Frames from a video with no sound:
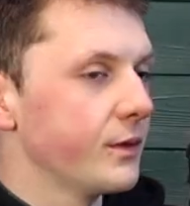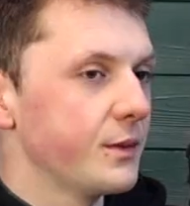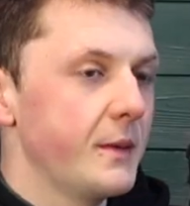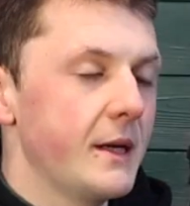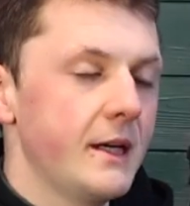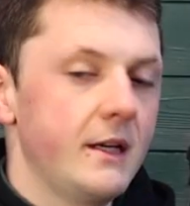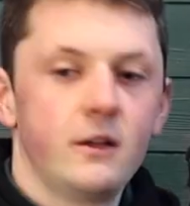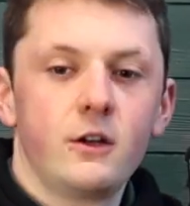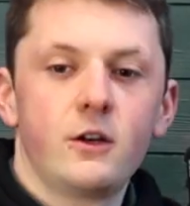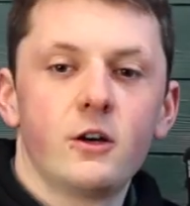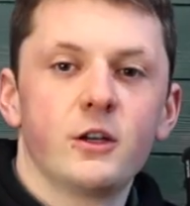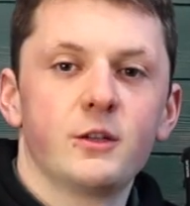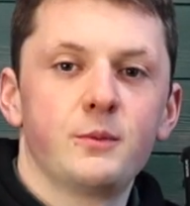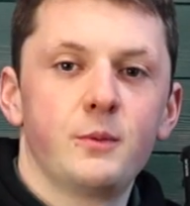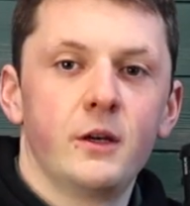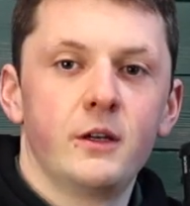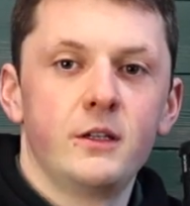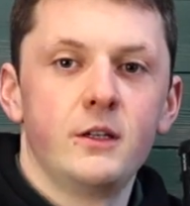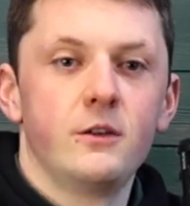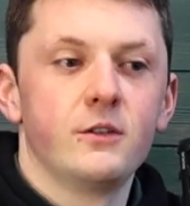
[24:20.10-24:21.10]
speaking of cost
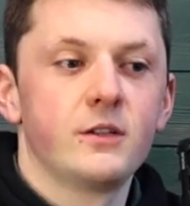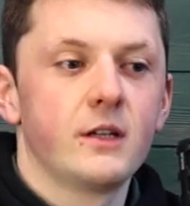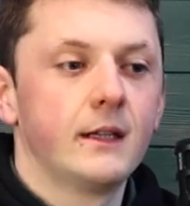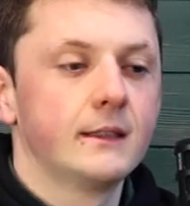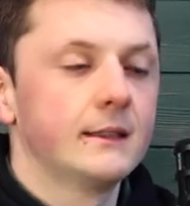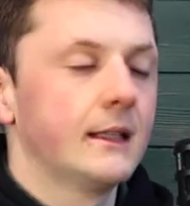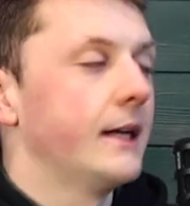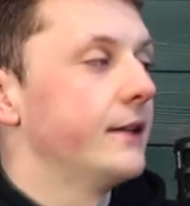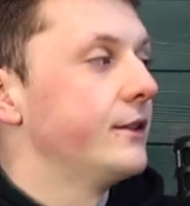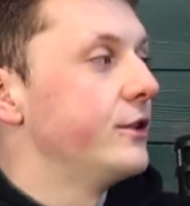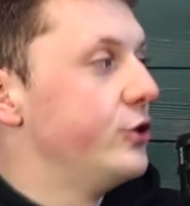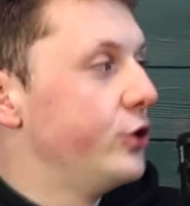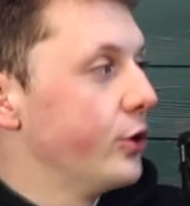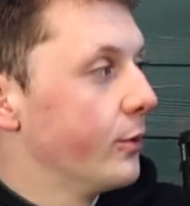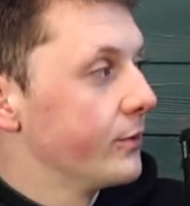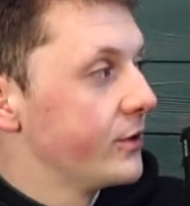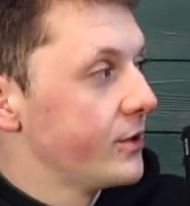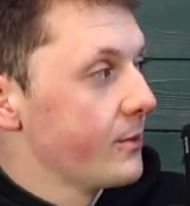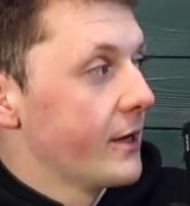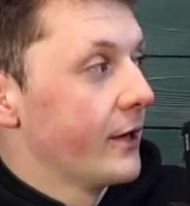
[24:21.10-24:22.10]
per use, I'd like to
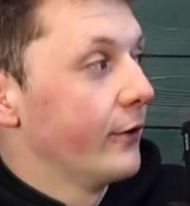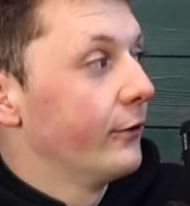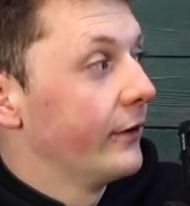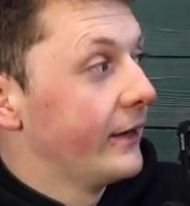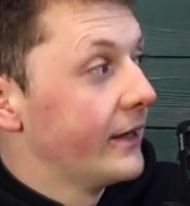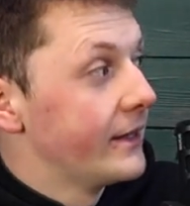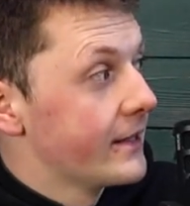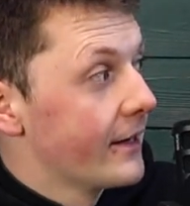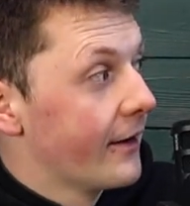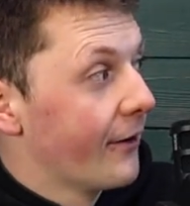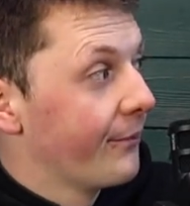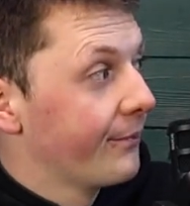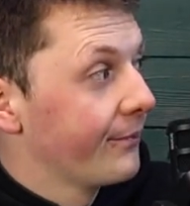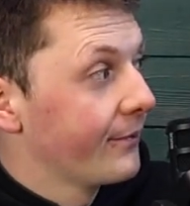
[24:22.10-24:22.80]
jump to my other guitar.